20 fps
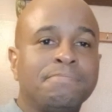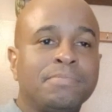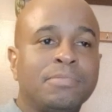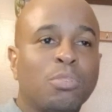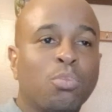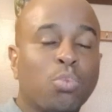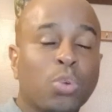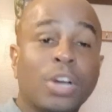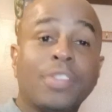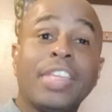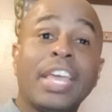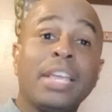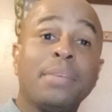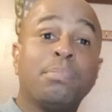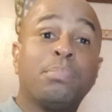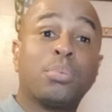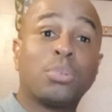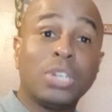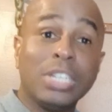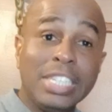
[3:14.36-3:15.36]
will they
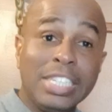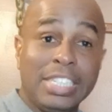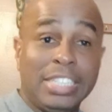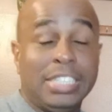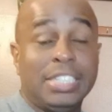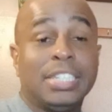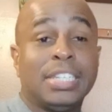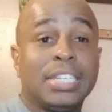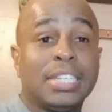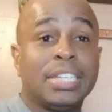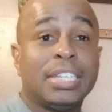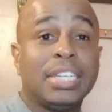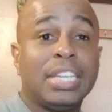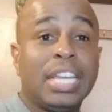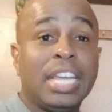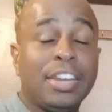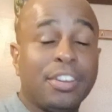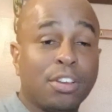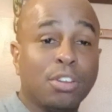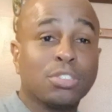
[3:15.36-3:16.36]
breed
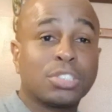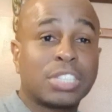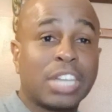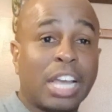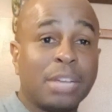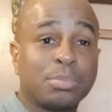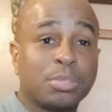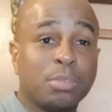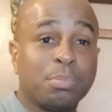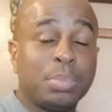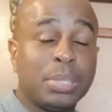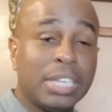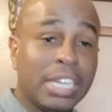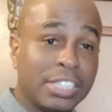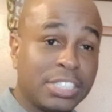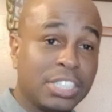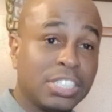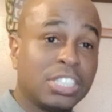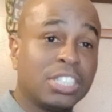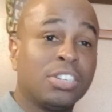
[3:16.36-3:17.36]
in those types of
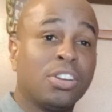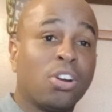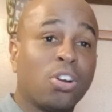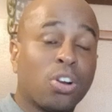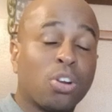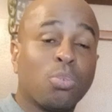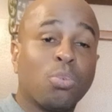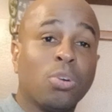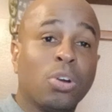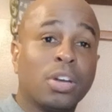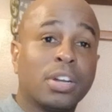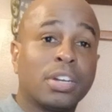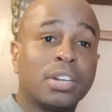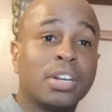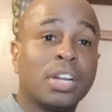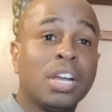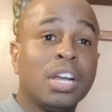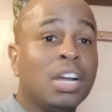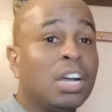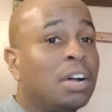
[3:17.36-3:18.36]
pHs in hard
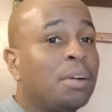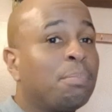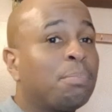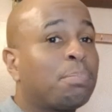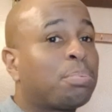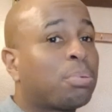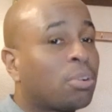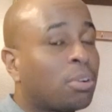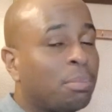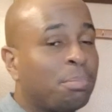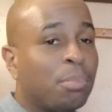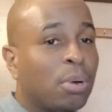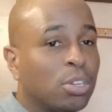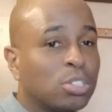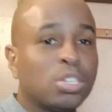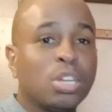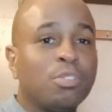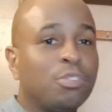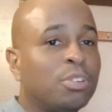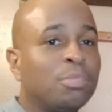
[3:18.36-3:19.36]
water?
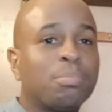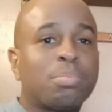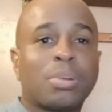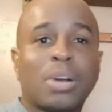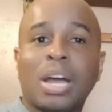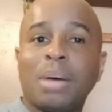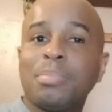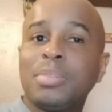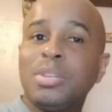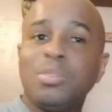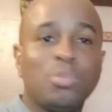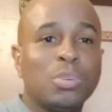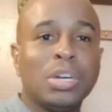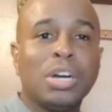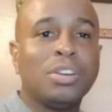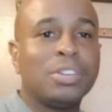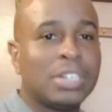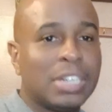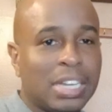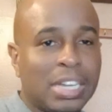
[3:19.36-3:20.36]
Most of them probably
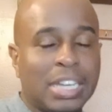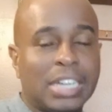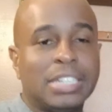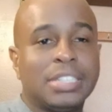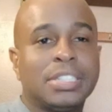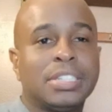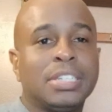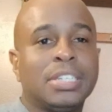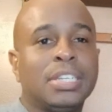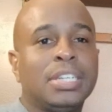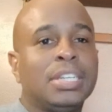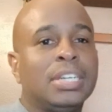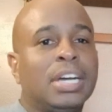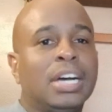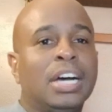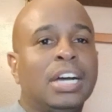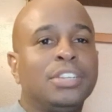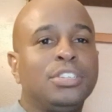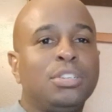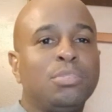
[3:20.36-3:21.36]
will not.
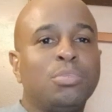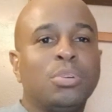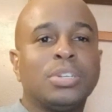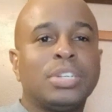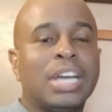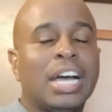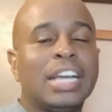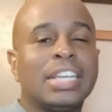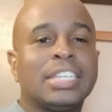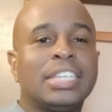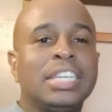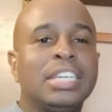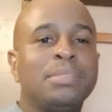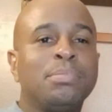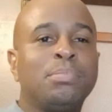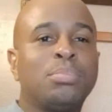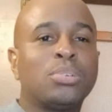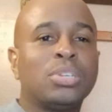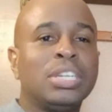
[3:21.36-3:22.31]
You will not get